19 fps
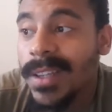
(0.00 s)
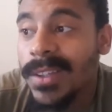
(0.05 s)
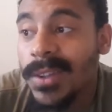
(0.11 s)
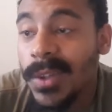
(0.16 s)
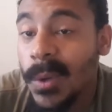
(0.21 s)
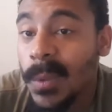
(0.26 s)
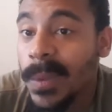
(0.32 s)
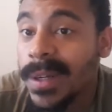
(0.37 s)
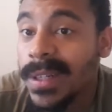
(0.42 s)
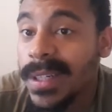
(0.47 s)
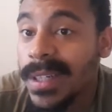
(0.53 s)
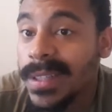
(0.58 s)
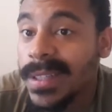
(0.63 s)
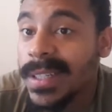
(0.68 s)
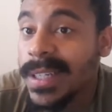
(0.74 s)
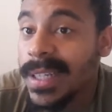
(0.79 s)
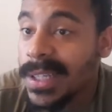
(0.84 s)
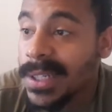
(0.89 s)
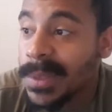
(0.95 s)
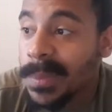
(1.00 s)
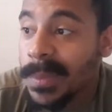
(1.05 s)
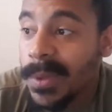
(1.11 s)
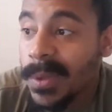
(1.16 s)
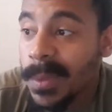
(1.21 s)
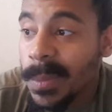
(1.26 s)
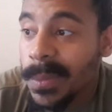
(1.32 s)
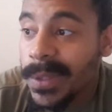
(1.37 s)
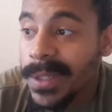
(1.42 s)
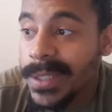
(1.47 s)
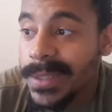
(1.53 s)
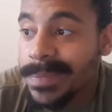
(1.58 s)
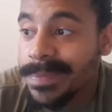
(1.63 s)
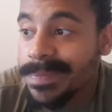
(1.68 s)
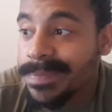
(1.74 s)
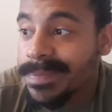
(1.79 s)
Don't wear nothing inappropriate.